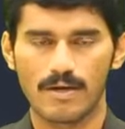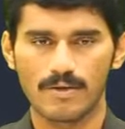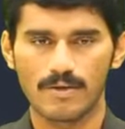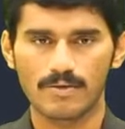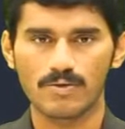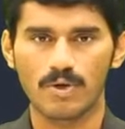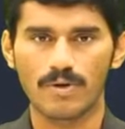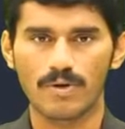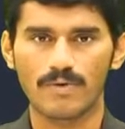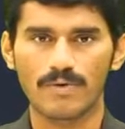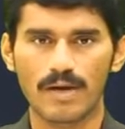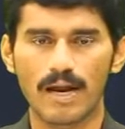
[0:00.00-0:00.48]

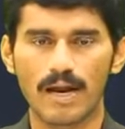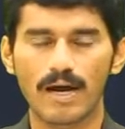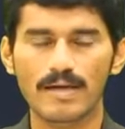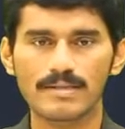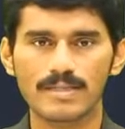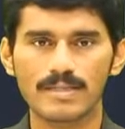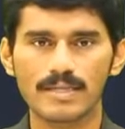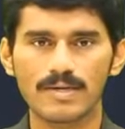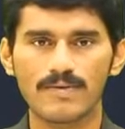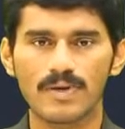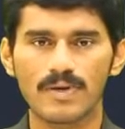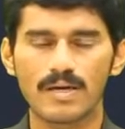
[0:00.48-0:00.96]
So your
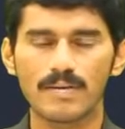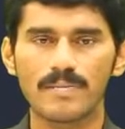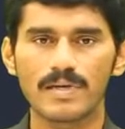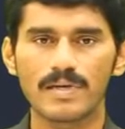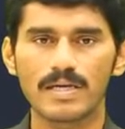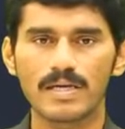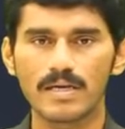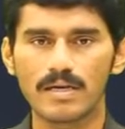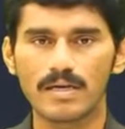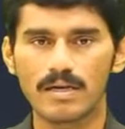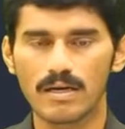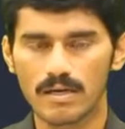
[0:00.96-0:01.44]
answer will
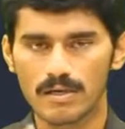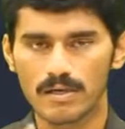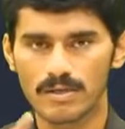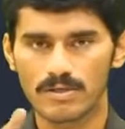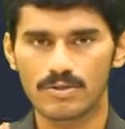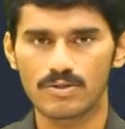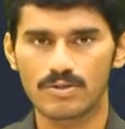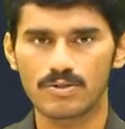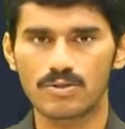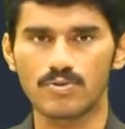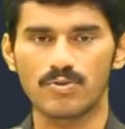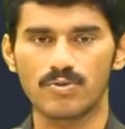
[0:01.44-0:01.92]
be
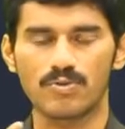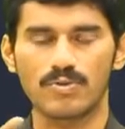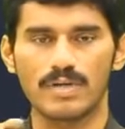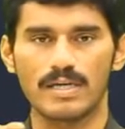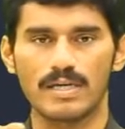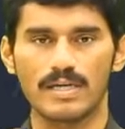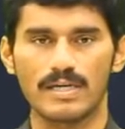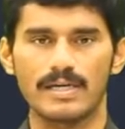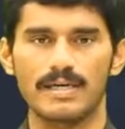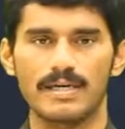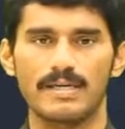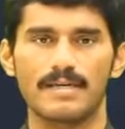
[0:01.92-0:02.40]
2
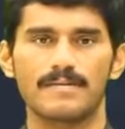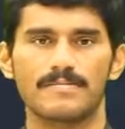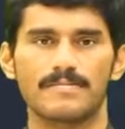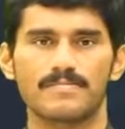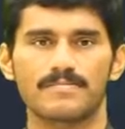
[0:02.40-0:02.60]
here.